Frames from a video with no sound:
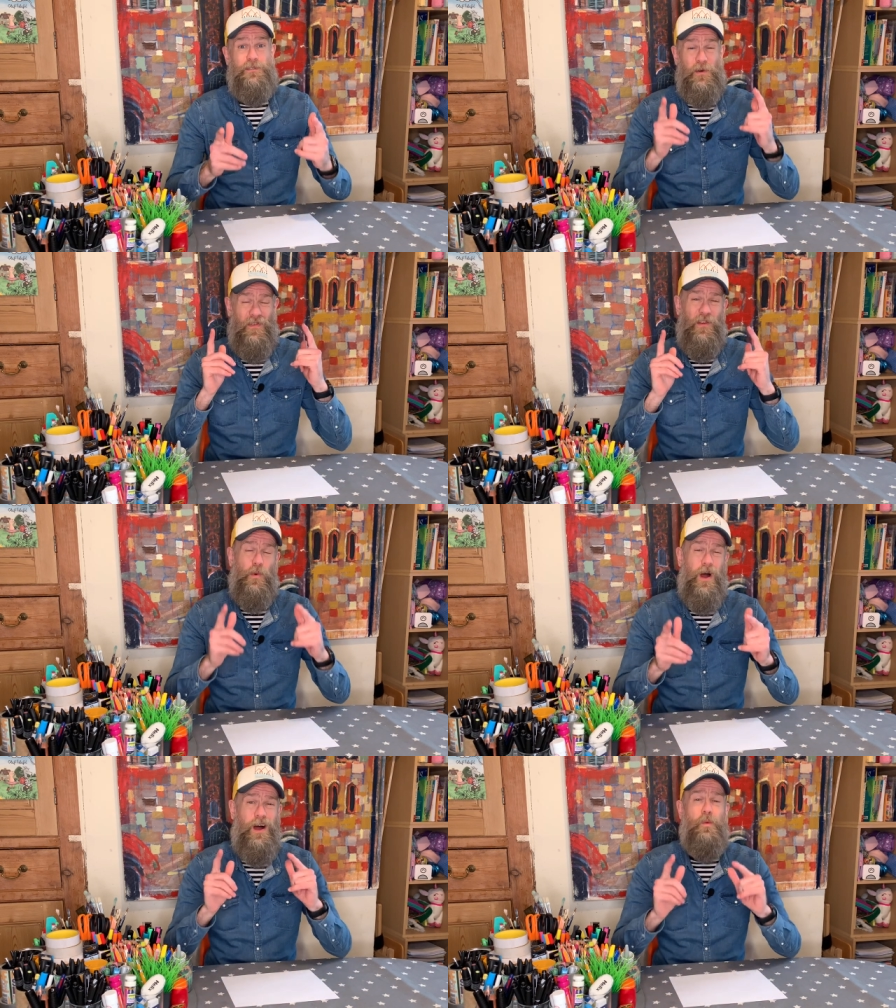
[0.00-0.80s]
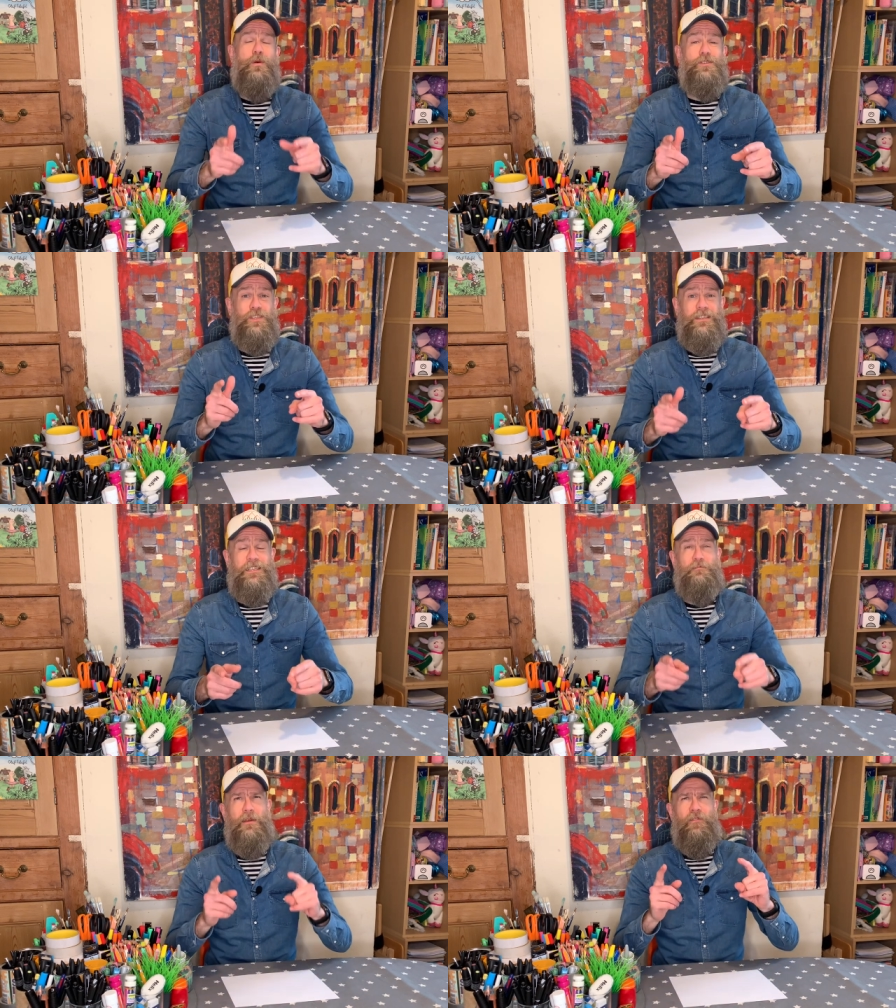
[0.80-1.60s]
So, if you are watching
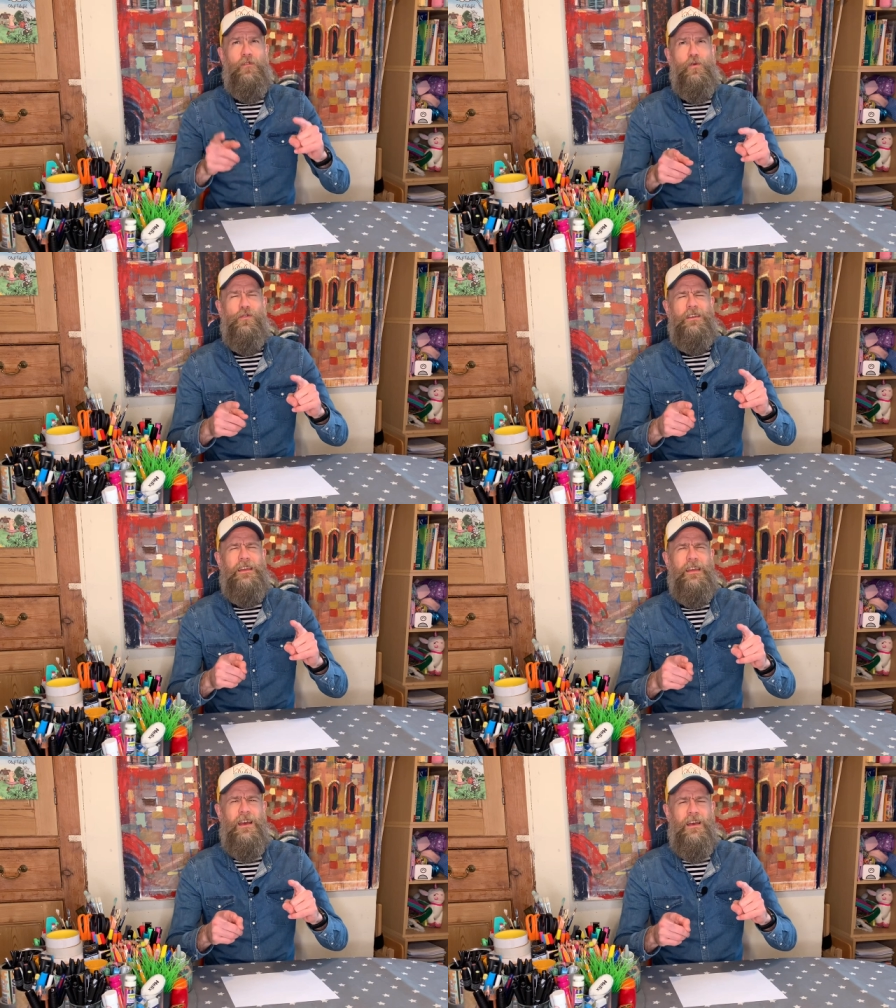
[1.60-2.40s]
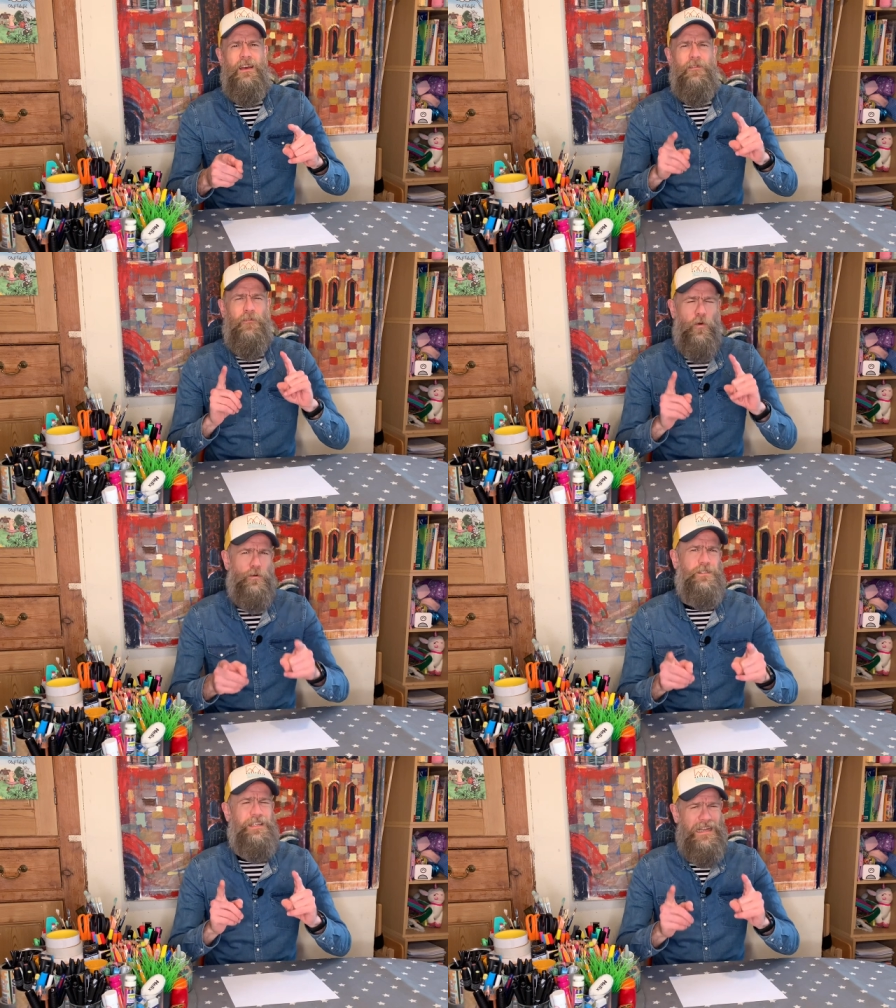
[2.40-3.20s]
this before the
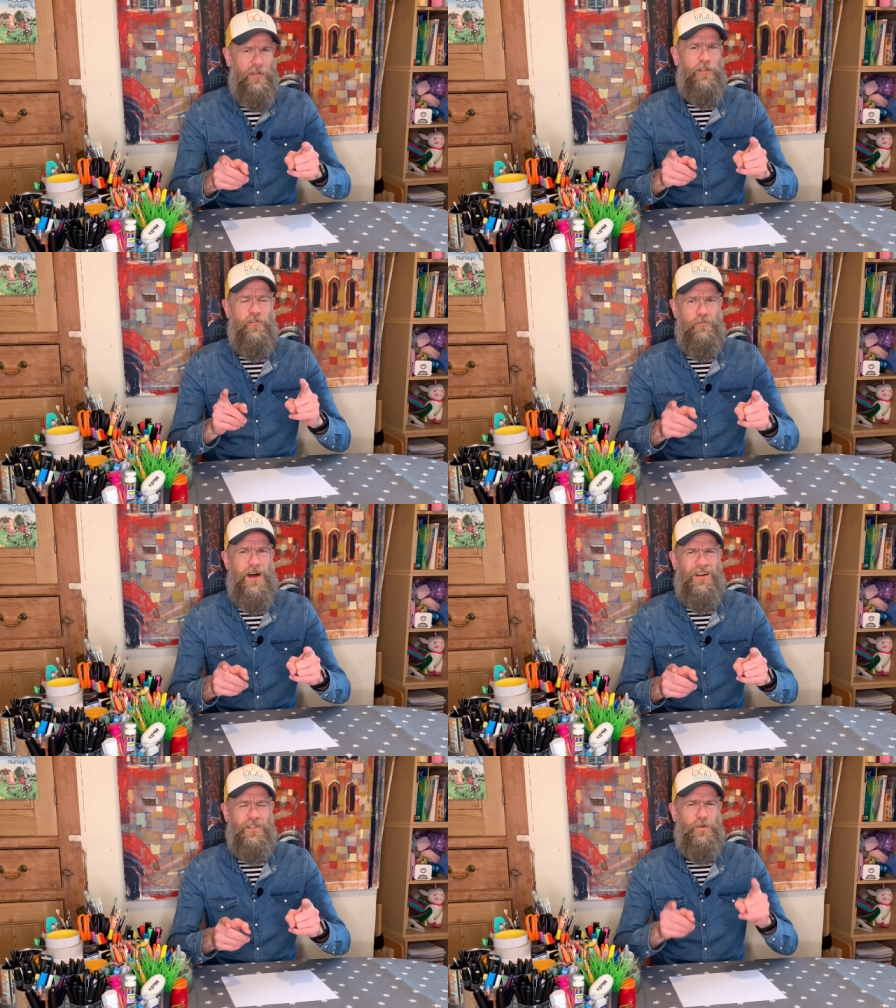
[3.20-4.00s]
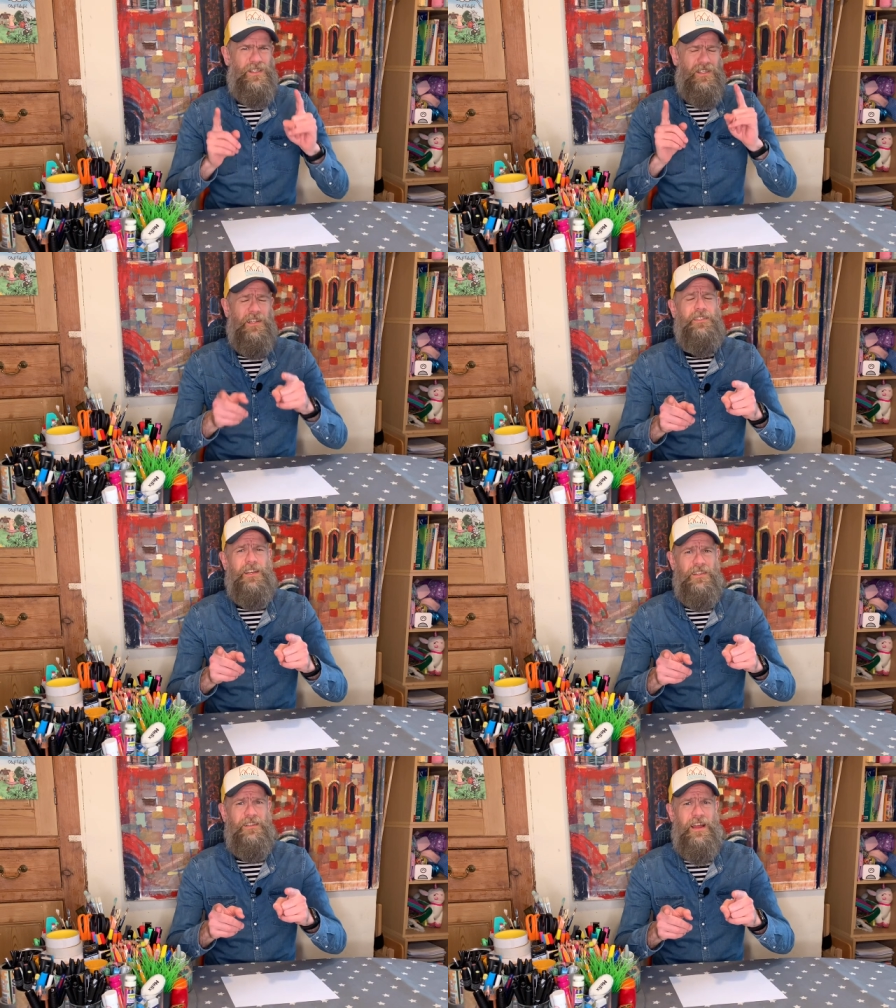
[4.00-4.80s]
14th of March, which is a
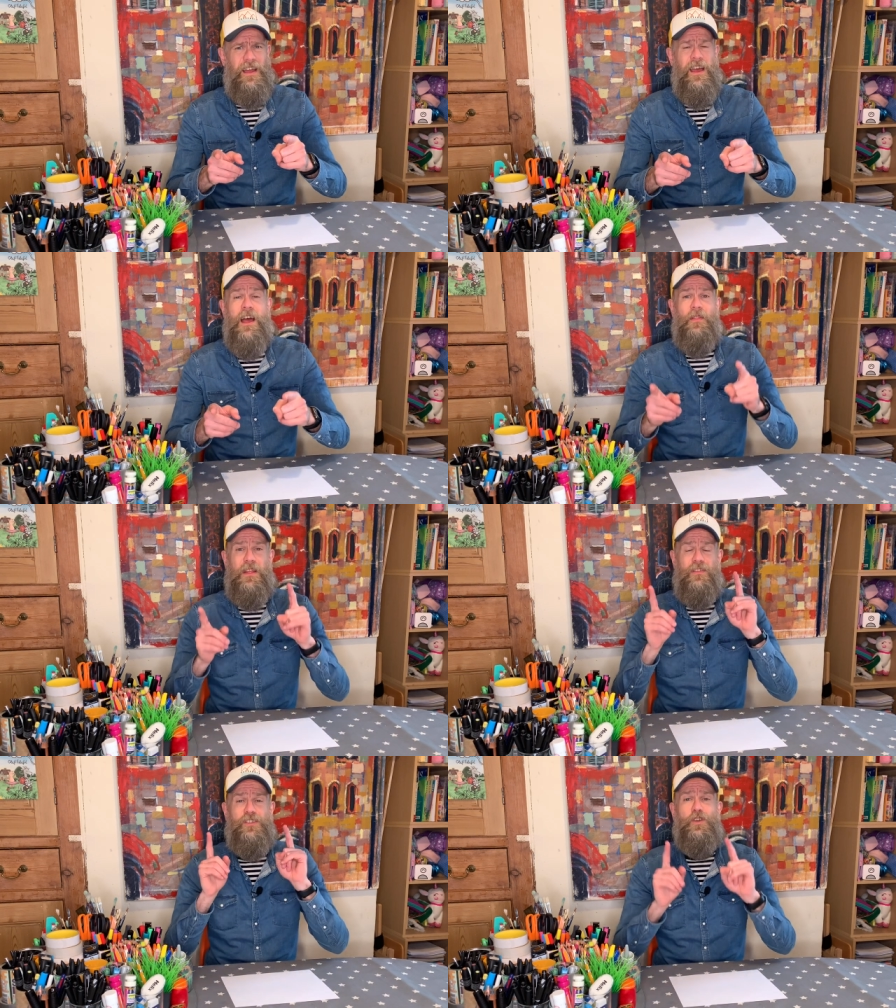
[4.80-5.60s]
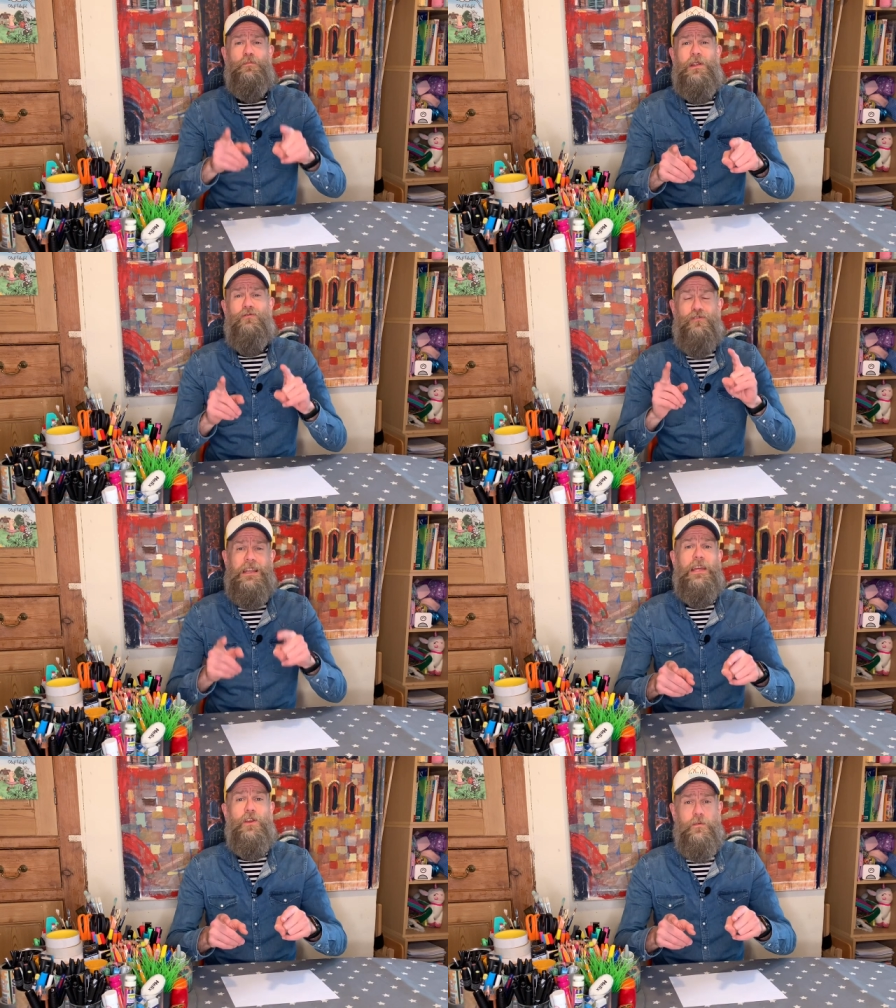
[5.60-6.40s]
Sunday, then this should be
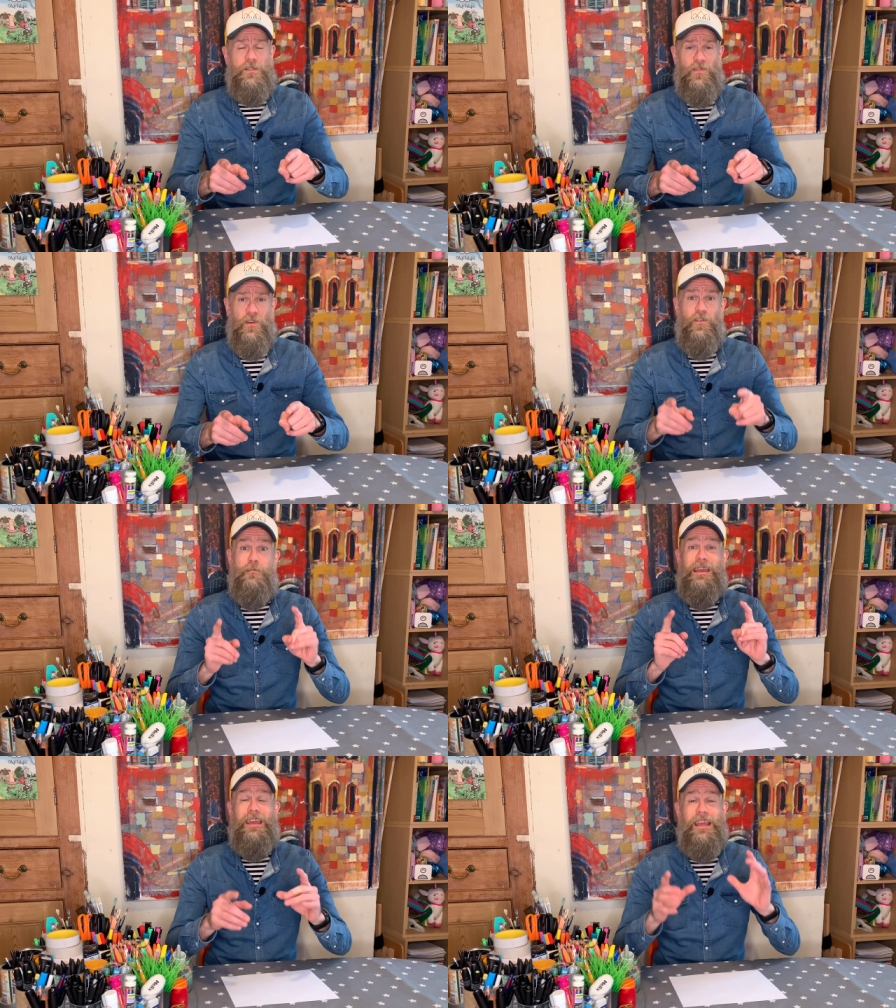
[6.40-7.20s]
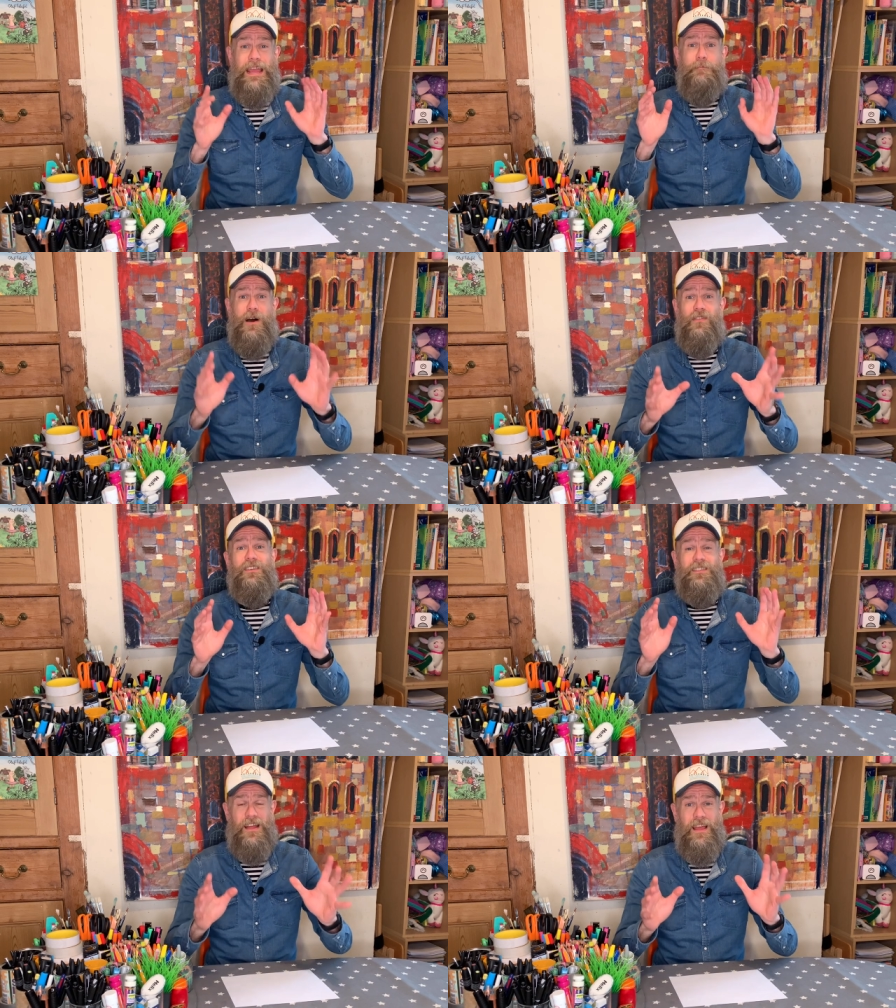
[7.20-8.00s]
really useful for making a
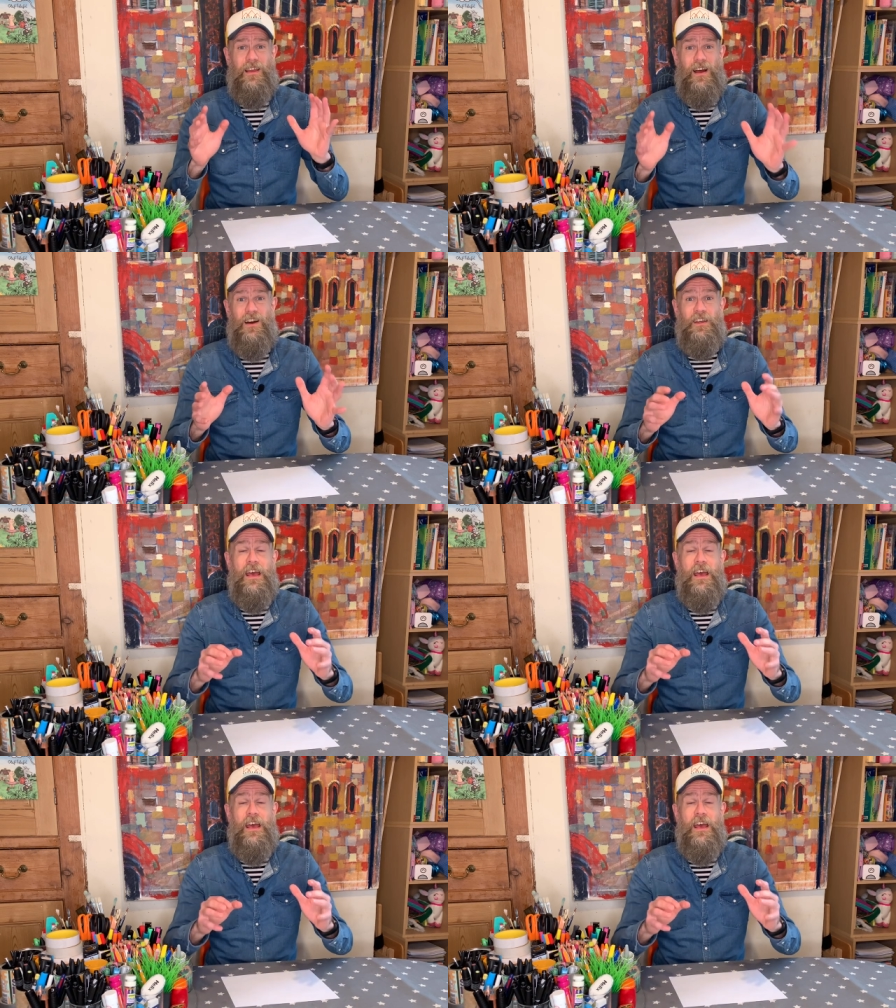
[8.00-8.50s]
Mother's Day card.